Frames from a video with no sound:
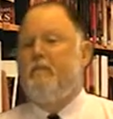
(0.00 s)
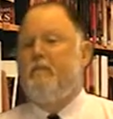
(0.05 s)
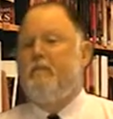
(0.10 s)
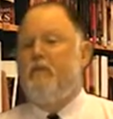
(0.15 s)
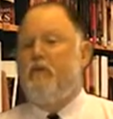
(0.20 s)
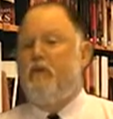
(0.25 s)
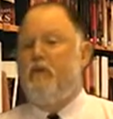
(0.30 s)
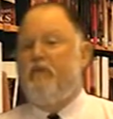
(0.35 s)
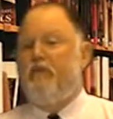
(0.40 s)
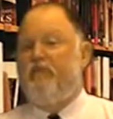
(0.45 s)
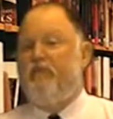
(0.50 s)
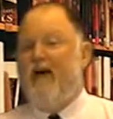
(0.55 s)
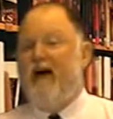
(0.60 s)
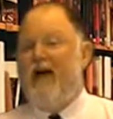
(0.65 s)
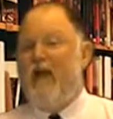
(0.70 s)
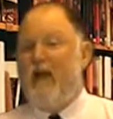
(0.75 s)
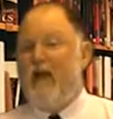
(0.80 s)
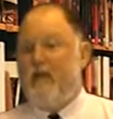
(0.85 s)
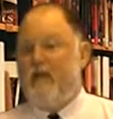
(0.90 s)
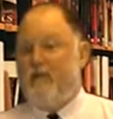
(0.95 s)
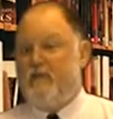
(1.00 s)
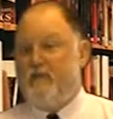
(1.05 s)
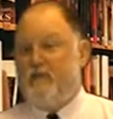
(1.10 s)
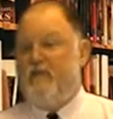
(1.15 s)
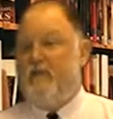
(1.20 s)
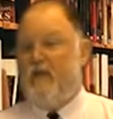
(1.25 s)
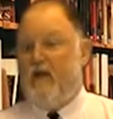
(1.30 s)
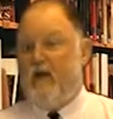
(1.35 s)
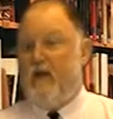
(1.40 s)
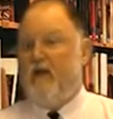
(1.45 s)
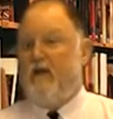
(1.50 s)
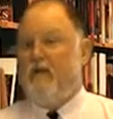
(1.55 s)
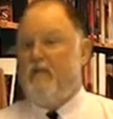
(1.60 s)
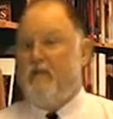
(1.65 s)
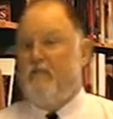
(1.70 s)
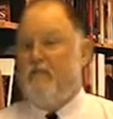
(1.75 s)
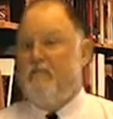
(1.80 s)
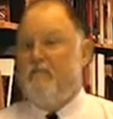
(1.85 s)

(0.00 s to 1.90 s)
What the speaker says: So you're financing that.